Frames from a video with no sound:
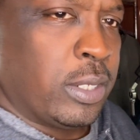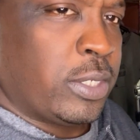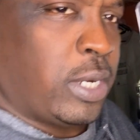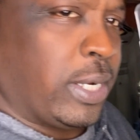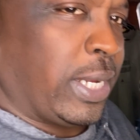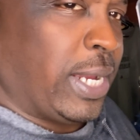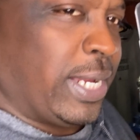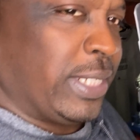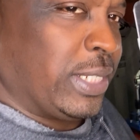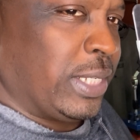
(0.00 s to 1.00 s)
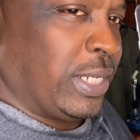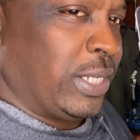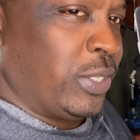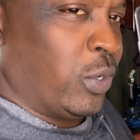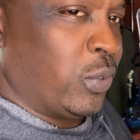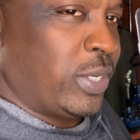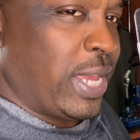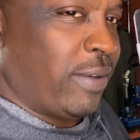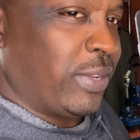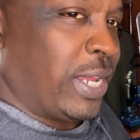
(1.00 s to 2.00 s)
sorry guys, don't
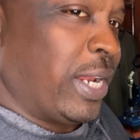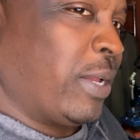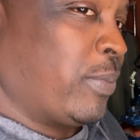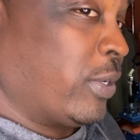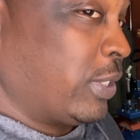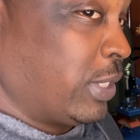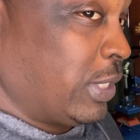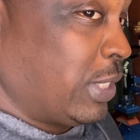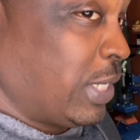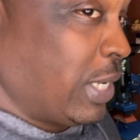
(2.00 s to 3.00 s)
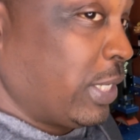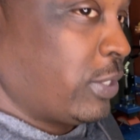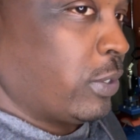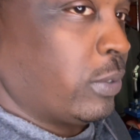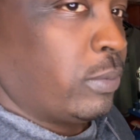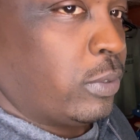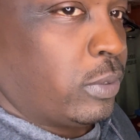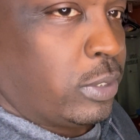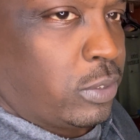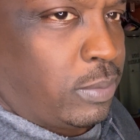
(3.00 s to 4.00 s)
have a lighting person today, so I'm
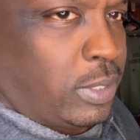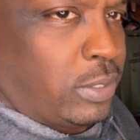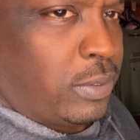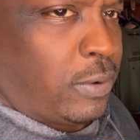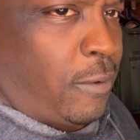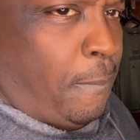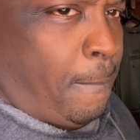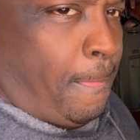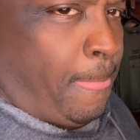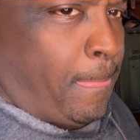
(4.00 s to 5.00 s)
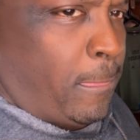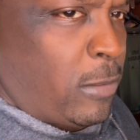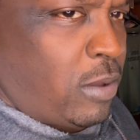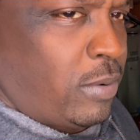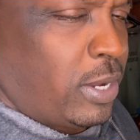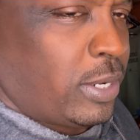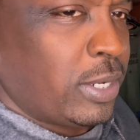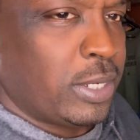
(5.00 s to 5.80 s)
doing this alone. Alright?